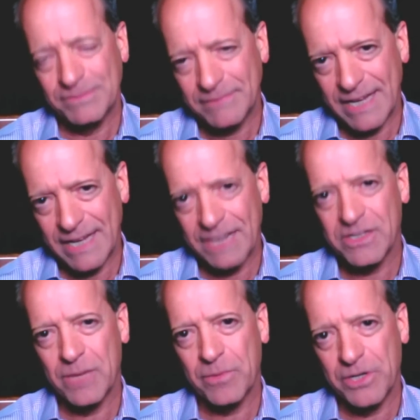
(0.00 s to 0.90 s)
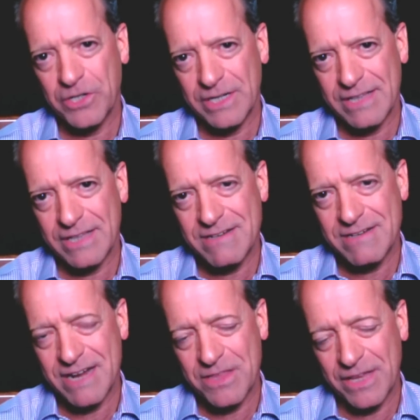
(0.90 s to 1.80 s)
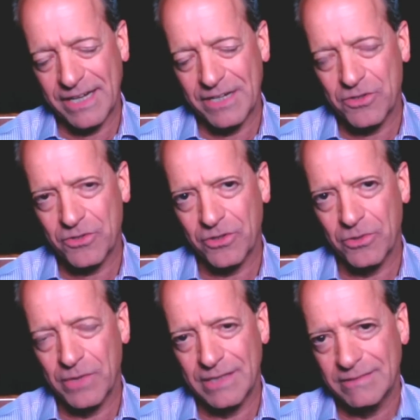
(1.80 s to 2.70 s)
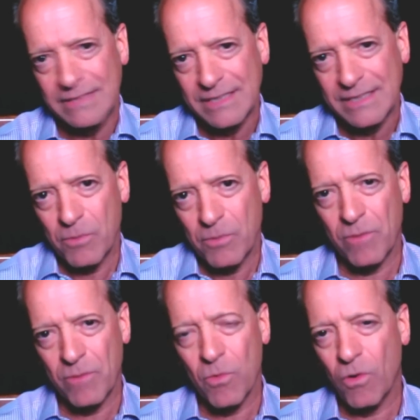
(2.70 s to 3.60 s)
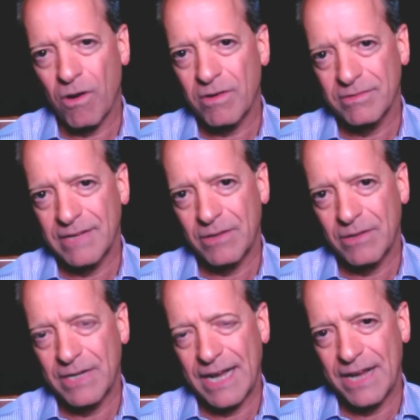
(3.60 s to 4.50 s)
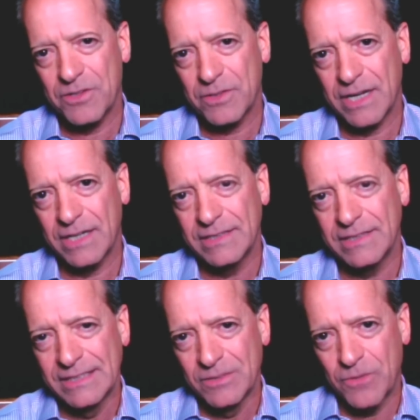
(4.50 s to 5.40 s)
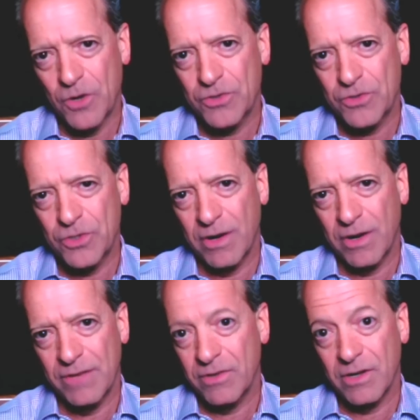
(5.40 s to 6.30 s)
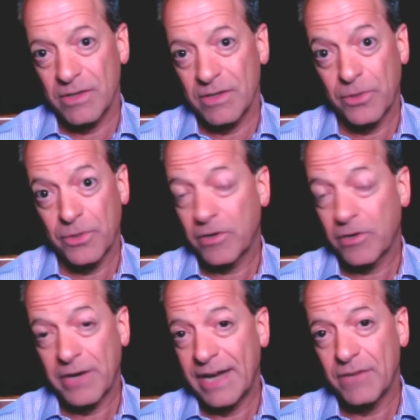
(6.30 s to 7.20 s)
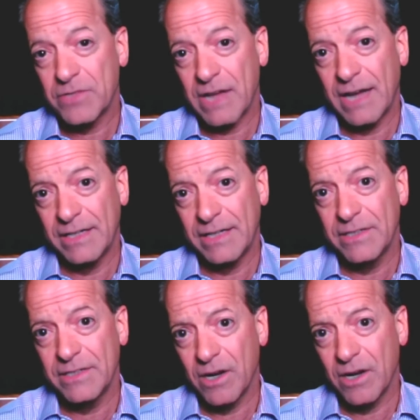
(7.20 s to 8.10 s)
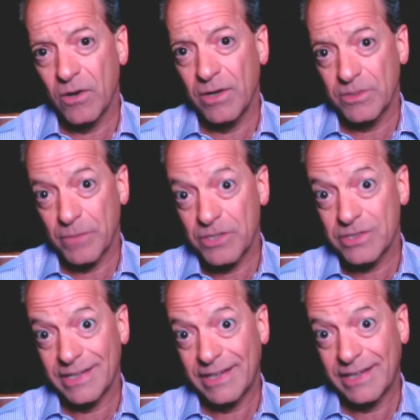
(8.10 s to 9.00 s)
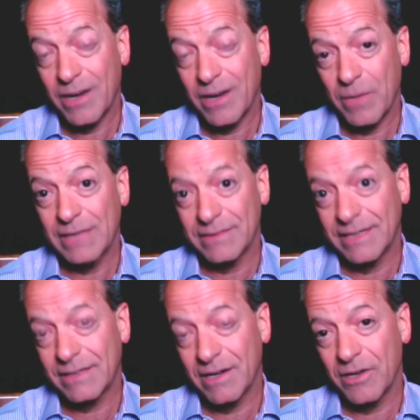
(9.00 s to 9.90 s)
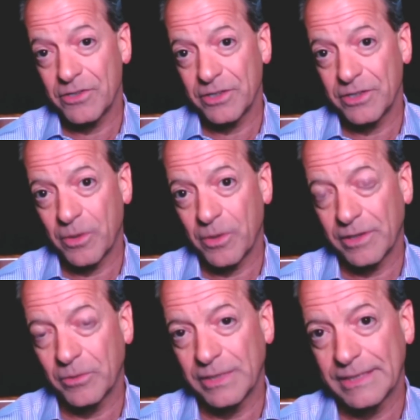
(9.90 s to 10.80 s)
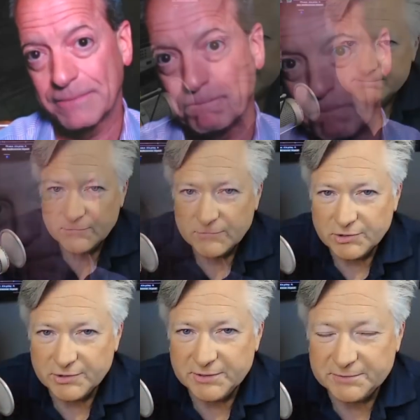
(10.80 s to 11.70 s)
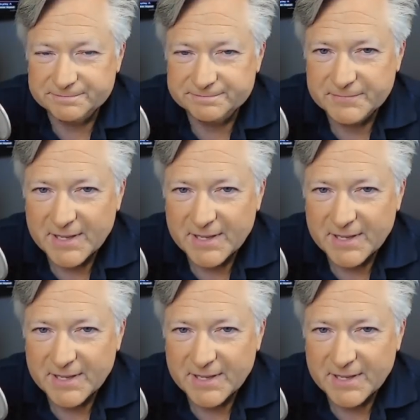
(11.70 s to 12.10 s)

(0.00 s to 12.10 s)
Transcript: Right. Thanks. I appreciate that, and I think it's true. Uh, More and more nowadays, uh, folks who are even on the pure creative side need to know as much as they can about the technology they're working with. Good deal.